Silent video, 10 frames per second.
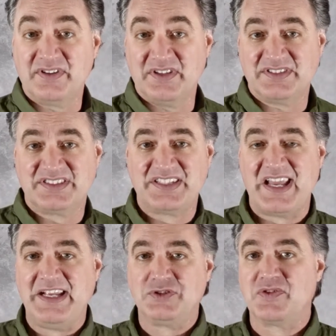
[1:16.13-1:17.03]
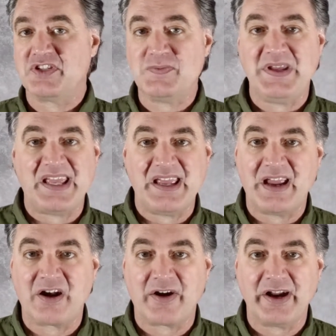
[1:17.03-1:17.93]
the stage or the speaking
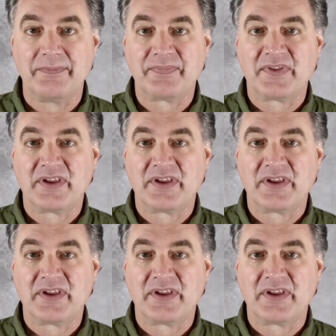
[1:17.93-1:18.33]
area.